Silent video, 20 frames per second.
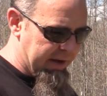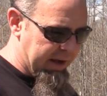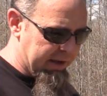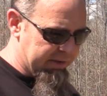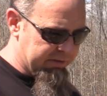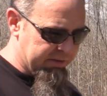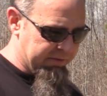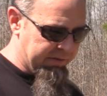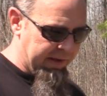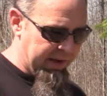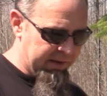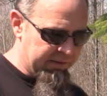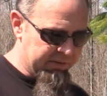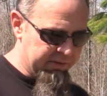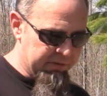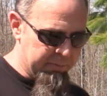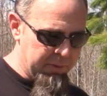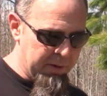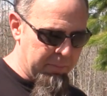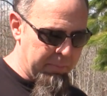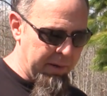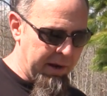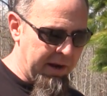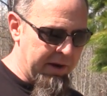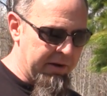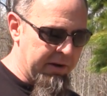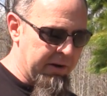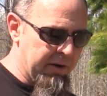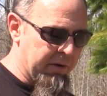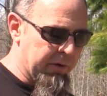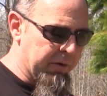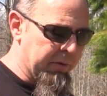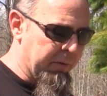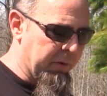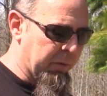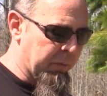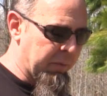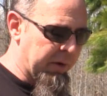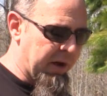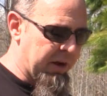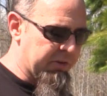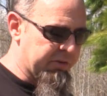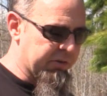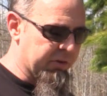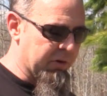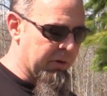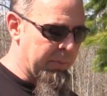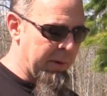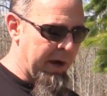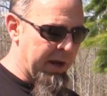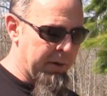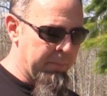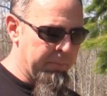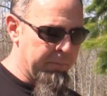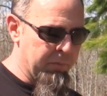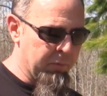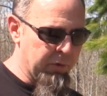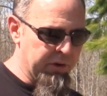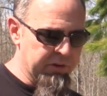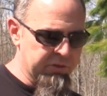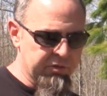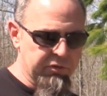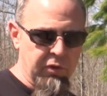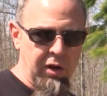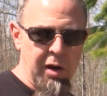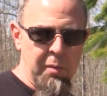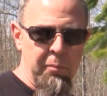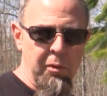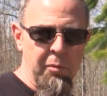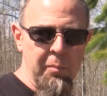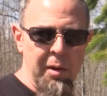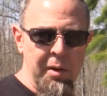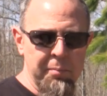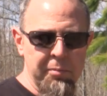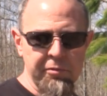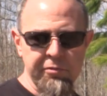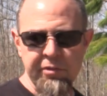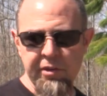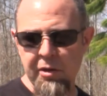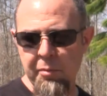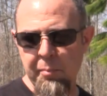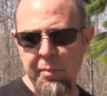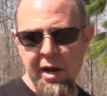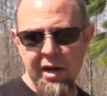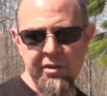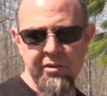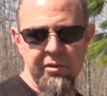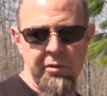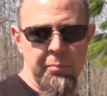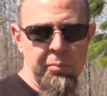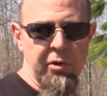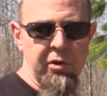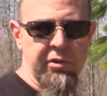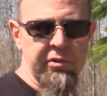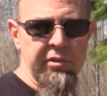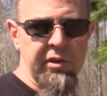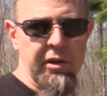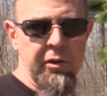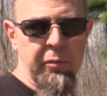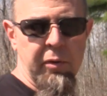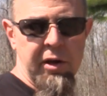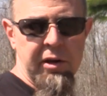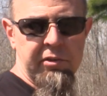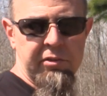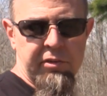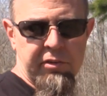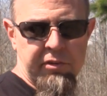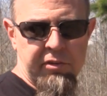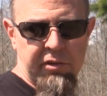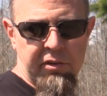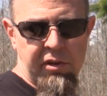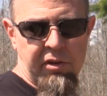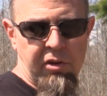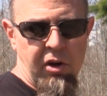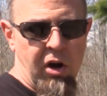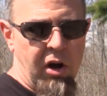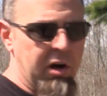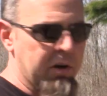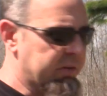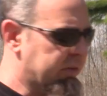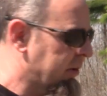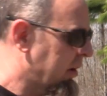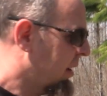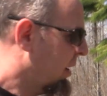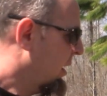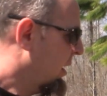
a nest of eggs that's been abandoned or, or, we're not sure about them, we just scramble them up and feed them back to the birds anyways or to the dogs.